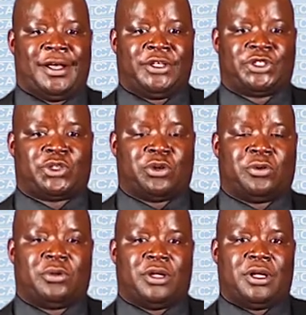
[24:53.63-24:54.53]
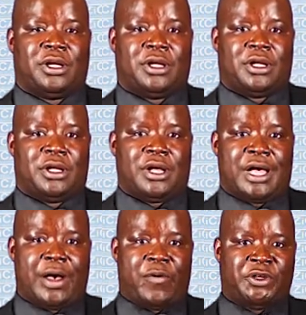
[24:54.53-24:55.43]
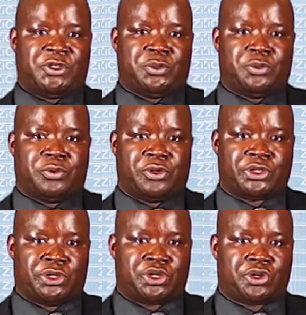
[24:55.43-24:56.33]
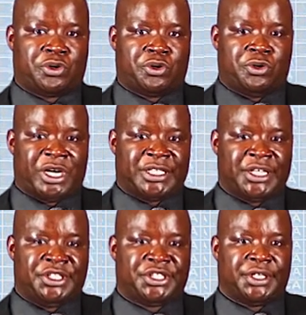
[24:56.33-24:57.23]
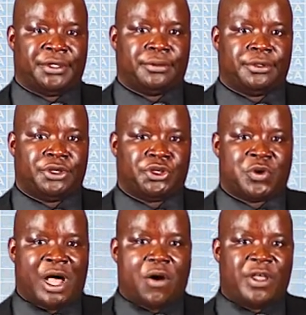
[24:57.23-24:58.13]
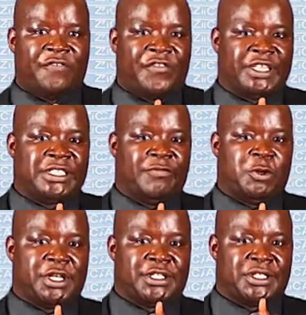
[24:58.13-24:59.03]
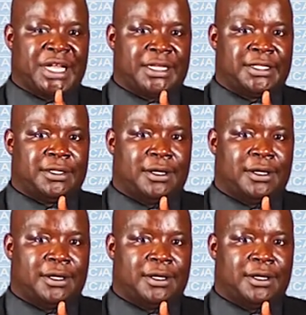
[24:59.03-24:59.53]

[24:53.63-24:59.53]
So, I want to also draw your attention to how effectively you can study